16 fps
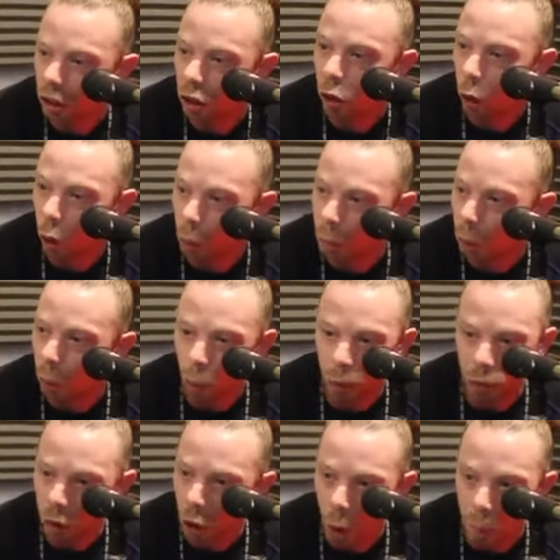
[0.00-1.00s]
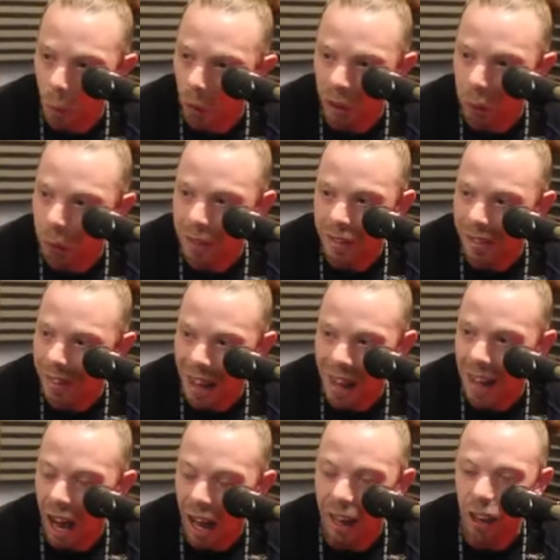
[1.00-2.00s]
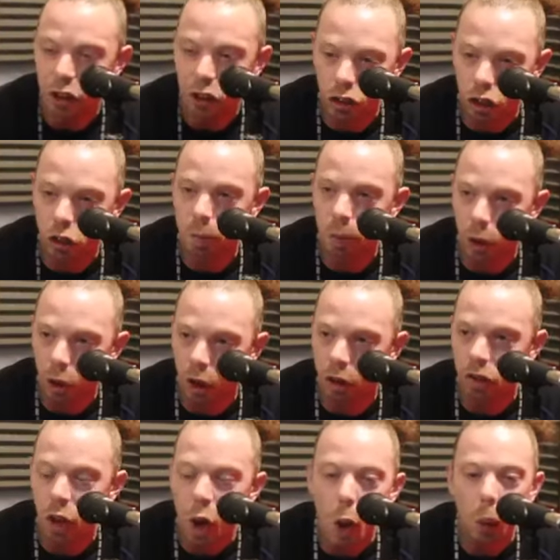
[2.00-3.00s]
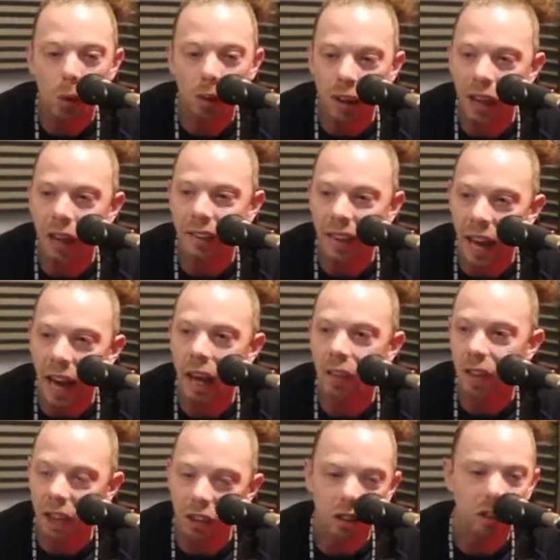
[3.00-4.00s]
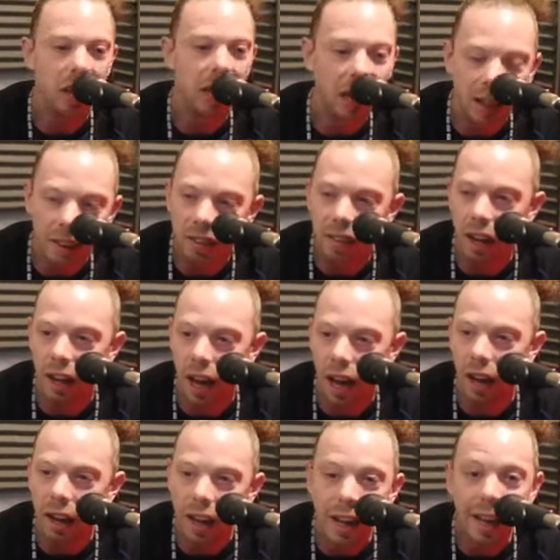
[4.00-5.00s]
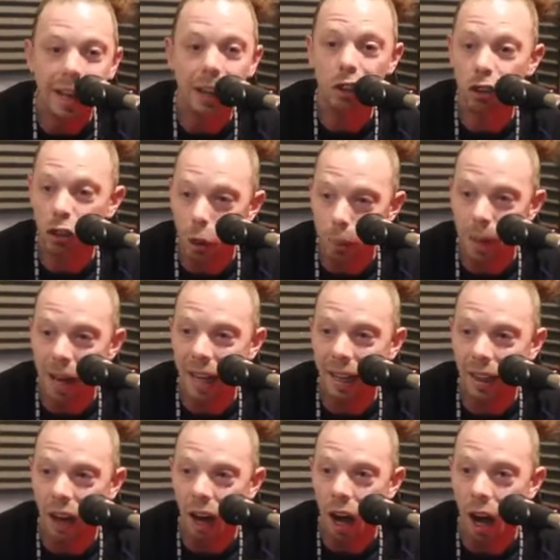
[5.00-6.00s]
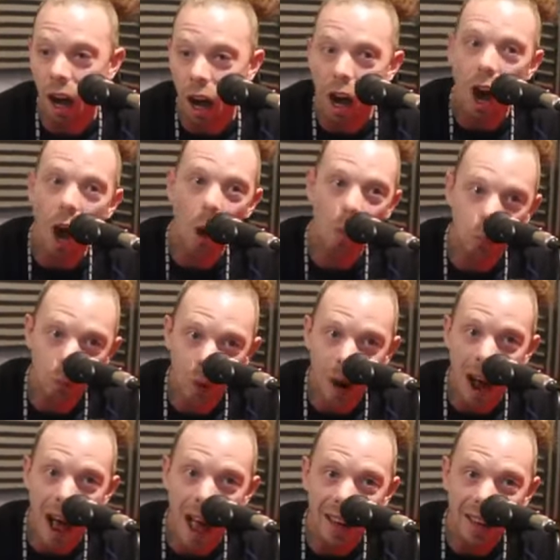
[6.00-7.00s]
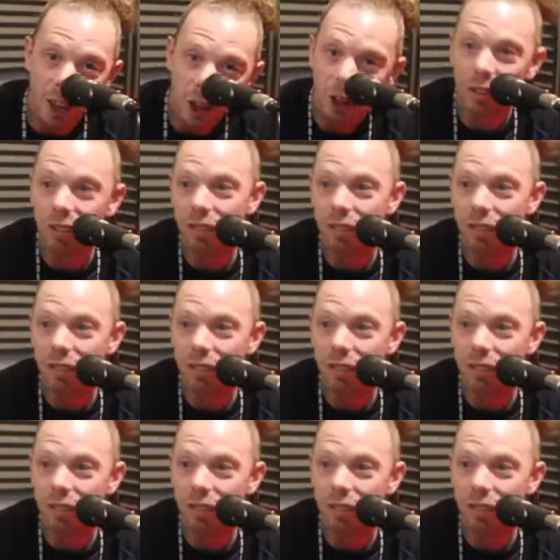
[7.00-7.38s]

Normal. Nobody would say that. It's just because we're in a day of age of the internet. It's Jamaica and why